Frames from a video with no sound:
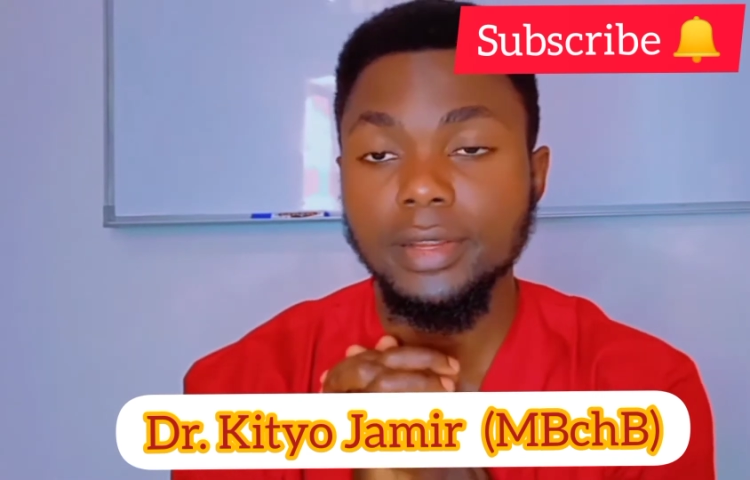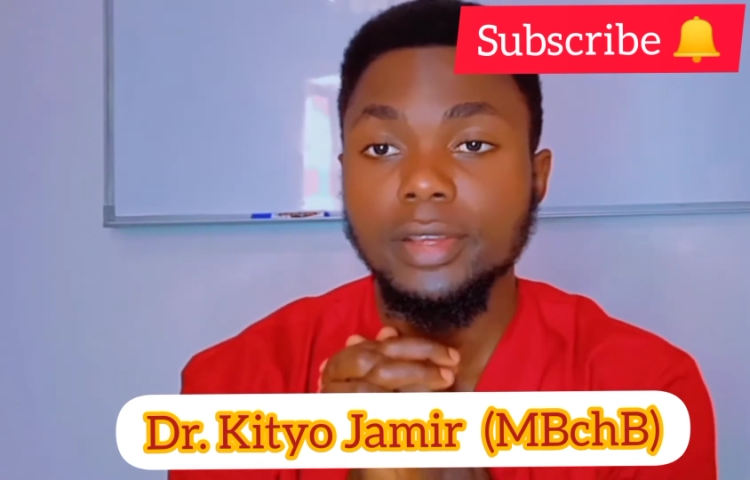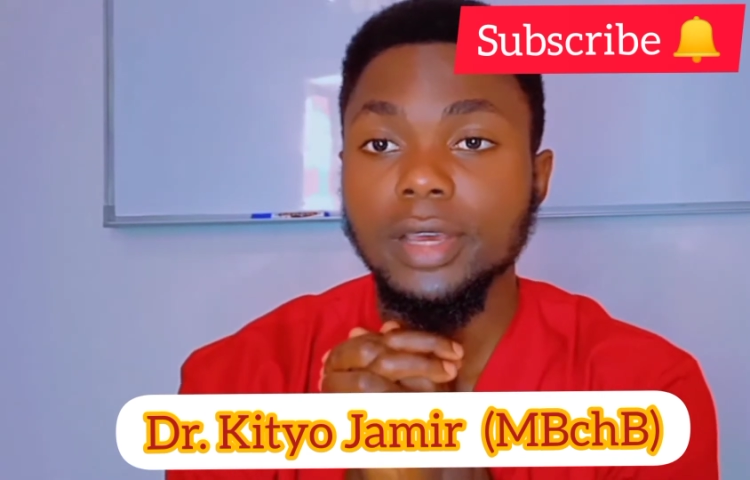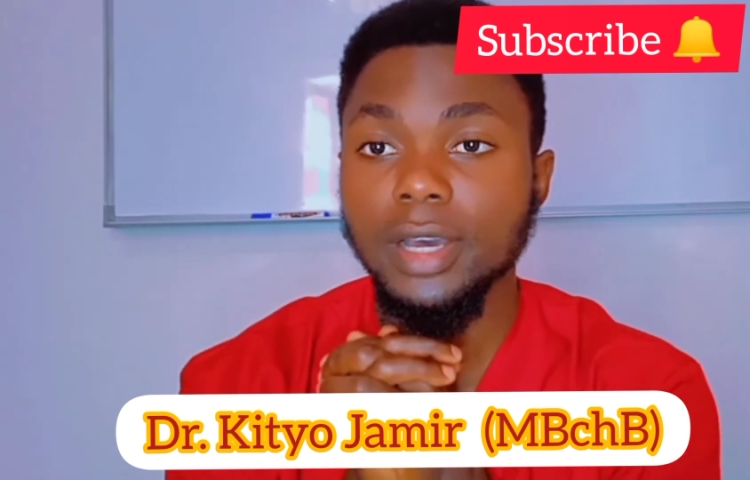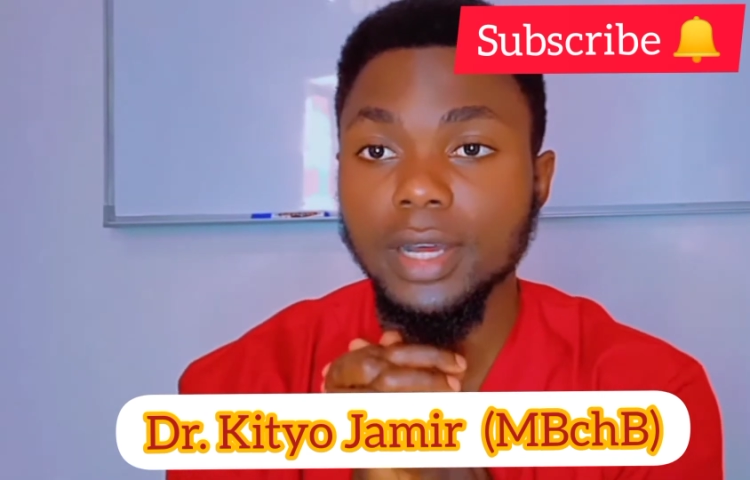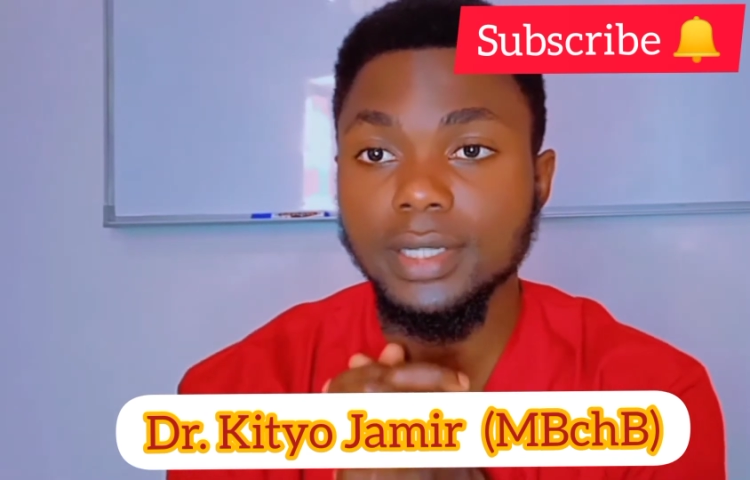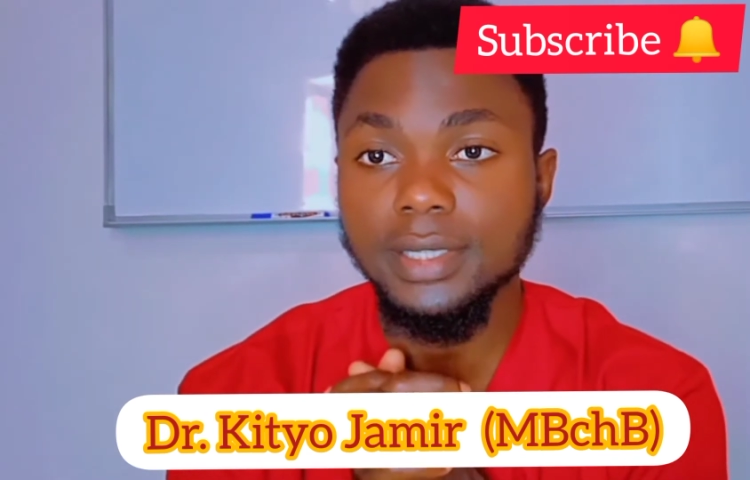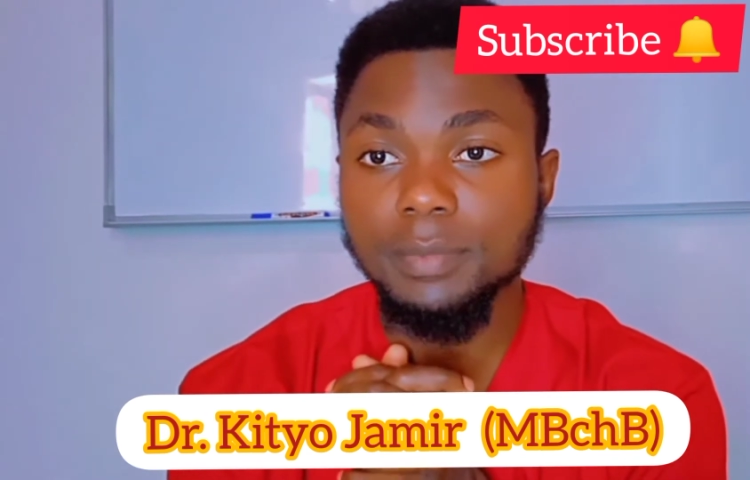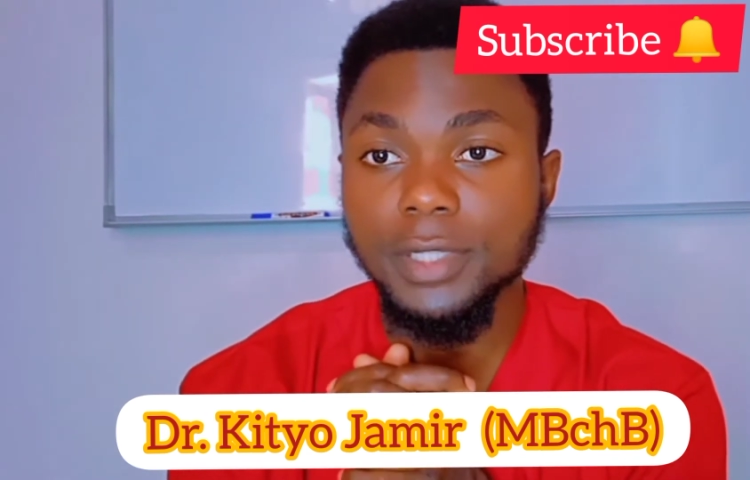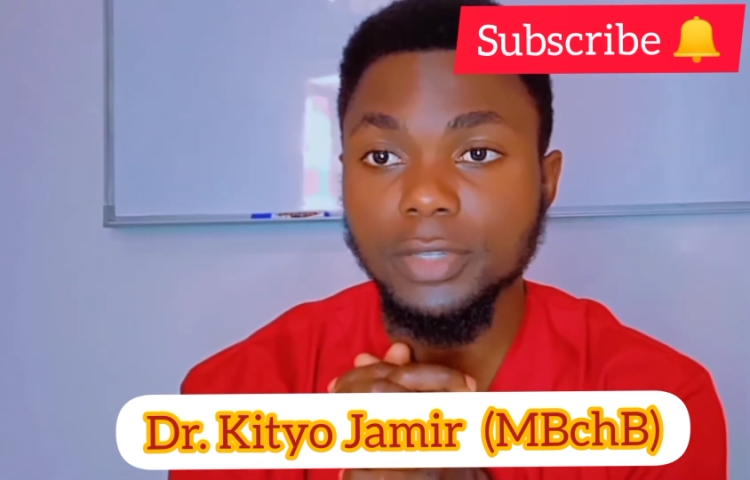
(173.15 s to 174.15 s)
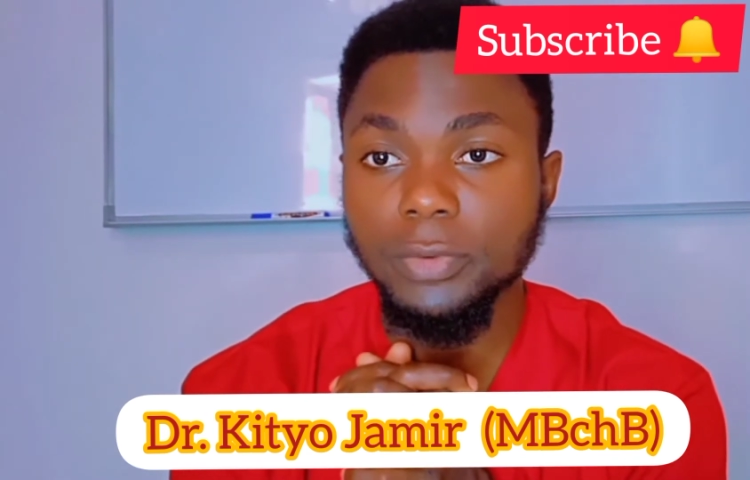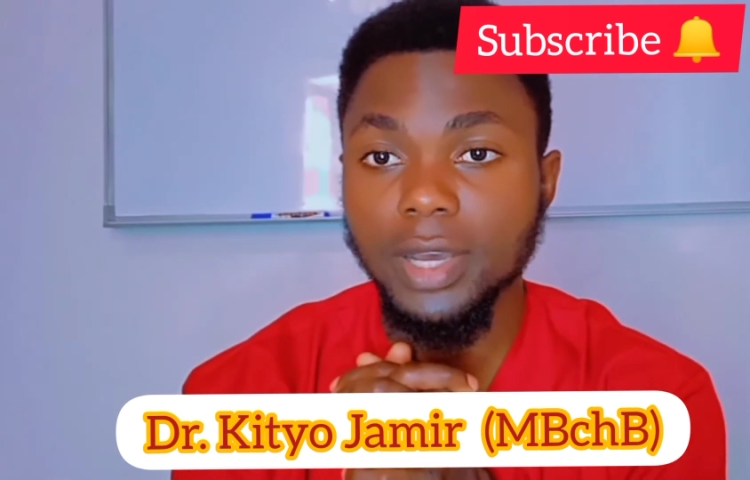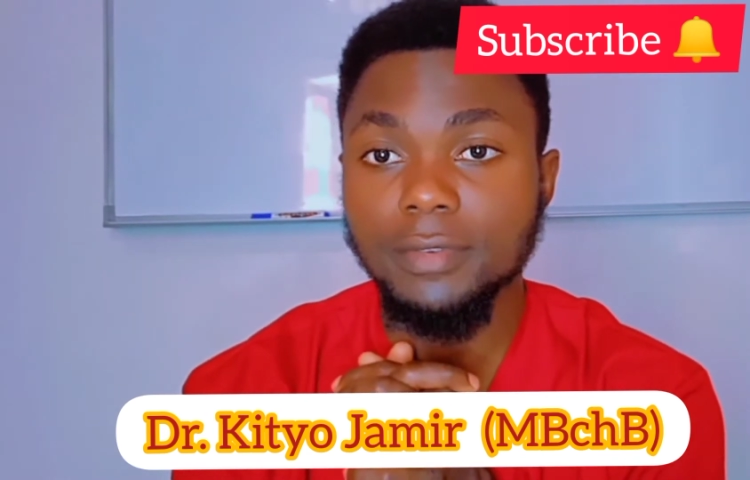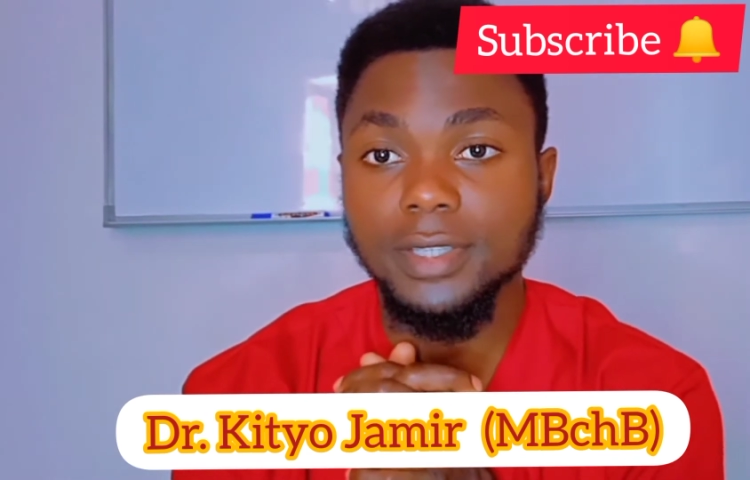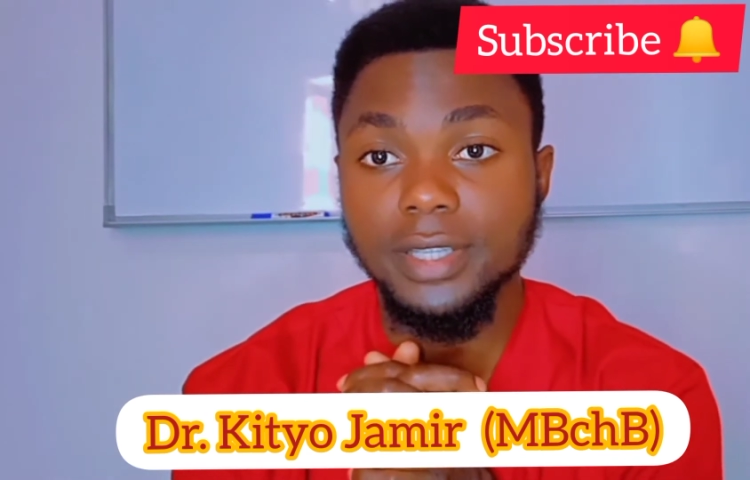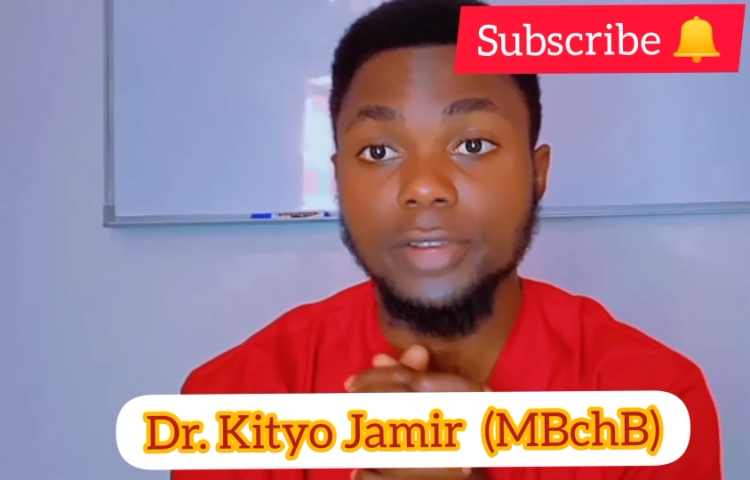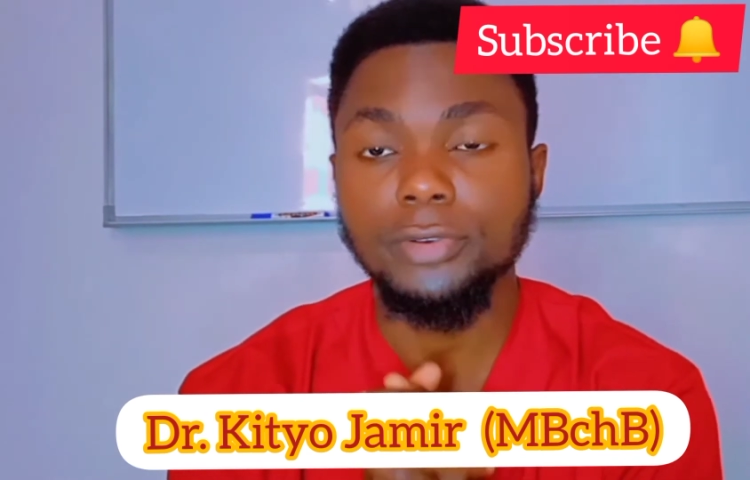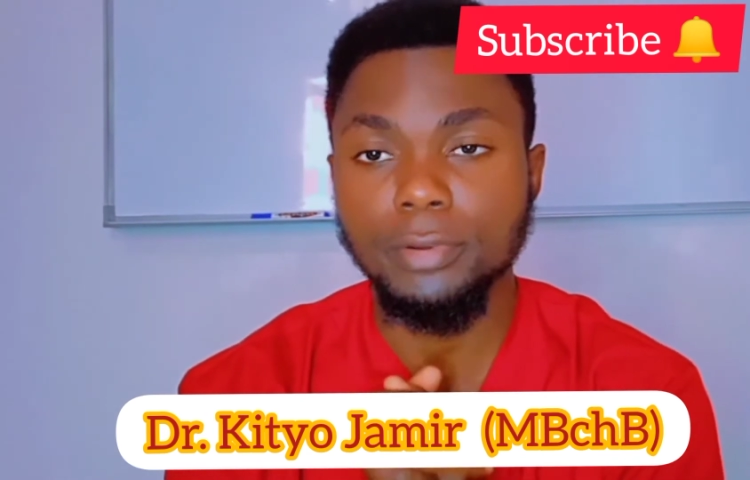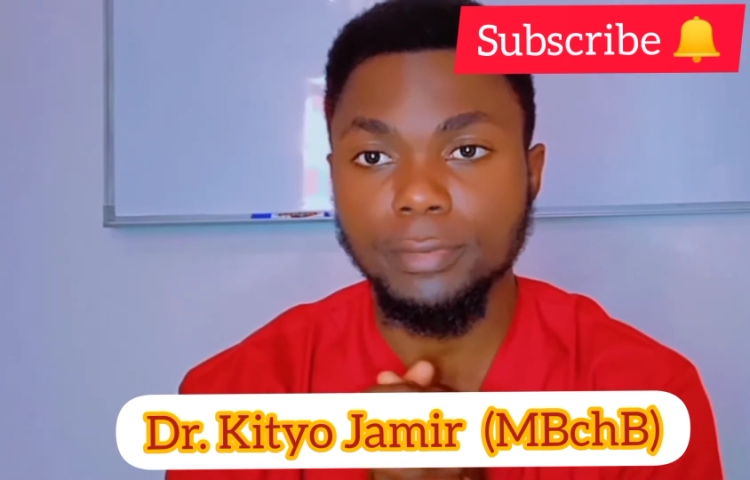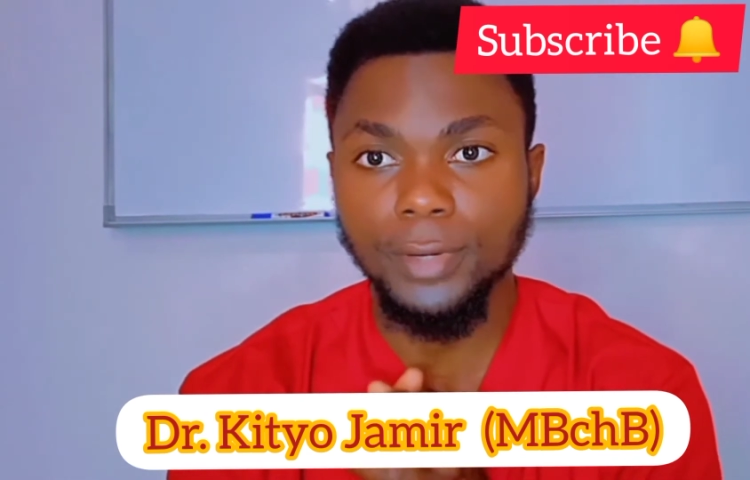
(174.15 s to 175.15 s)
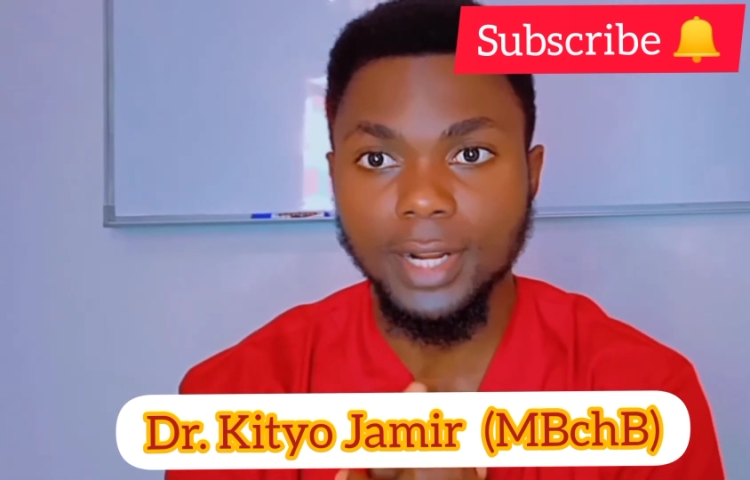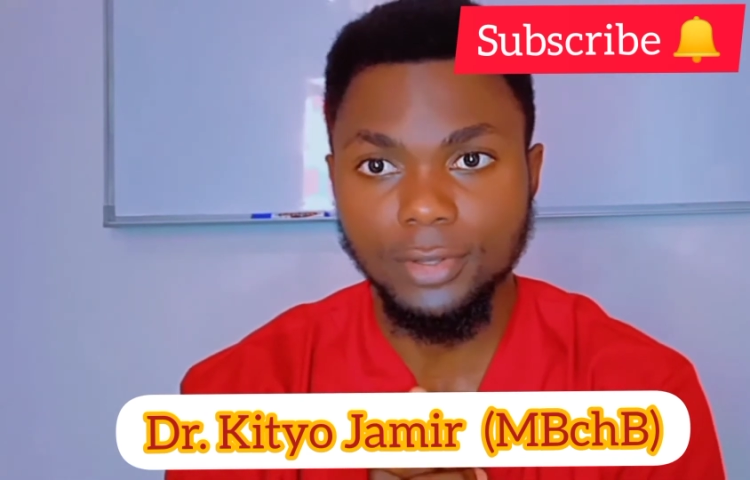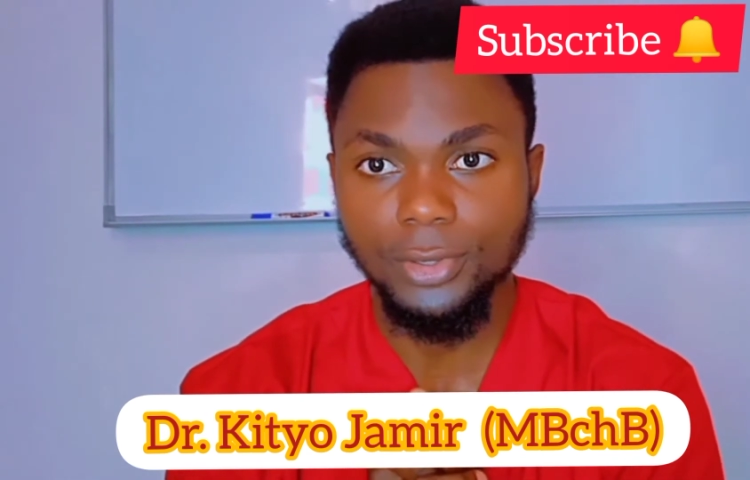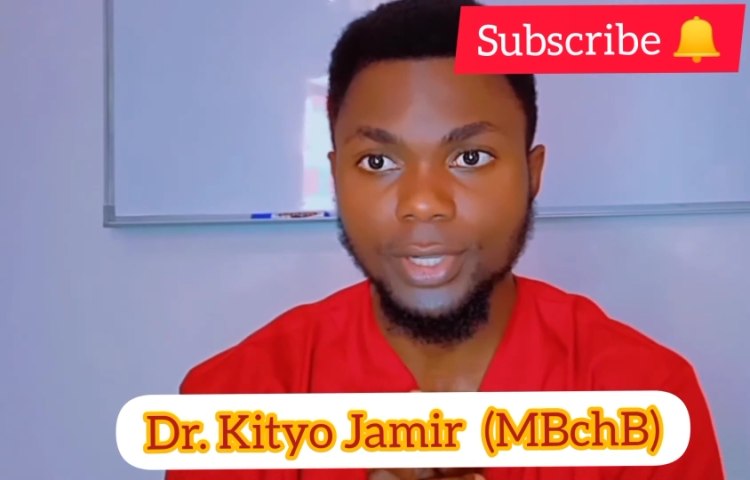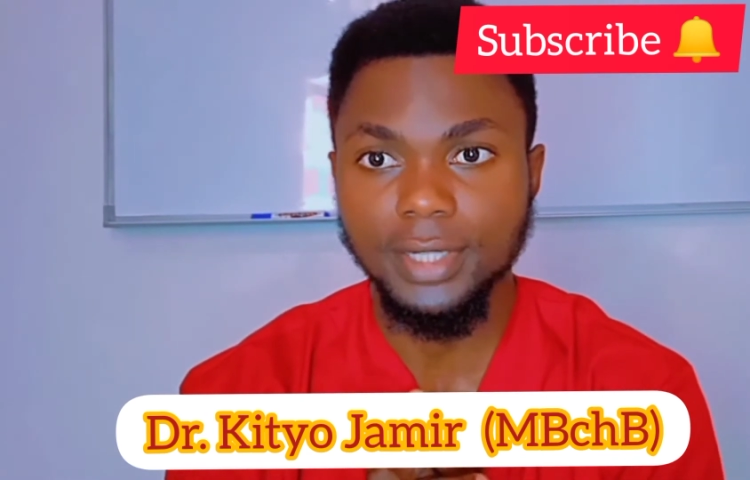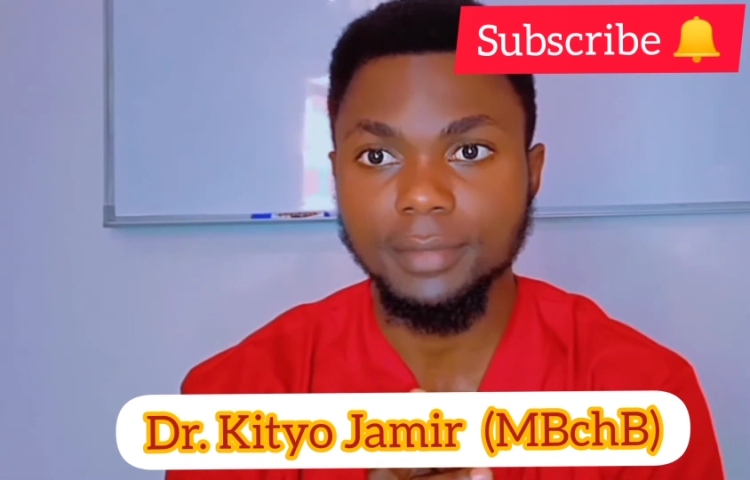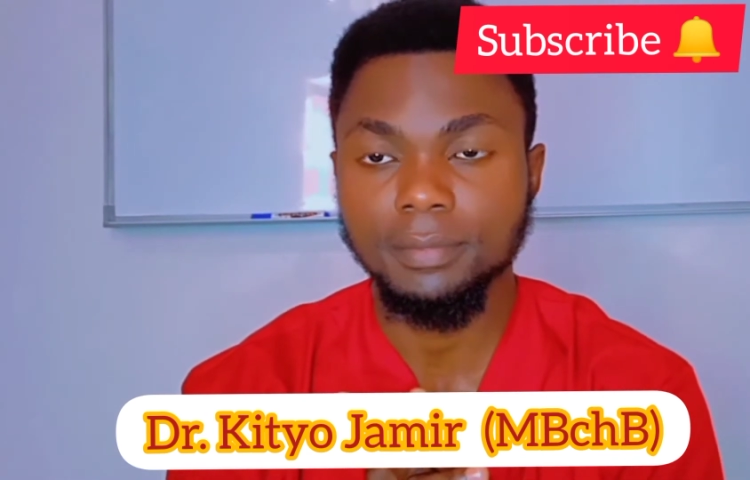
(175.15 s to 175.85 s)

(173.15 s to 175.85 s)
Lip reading: antiseptic we have is nitrofurantoin.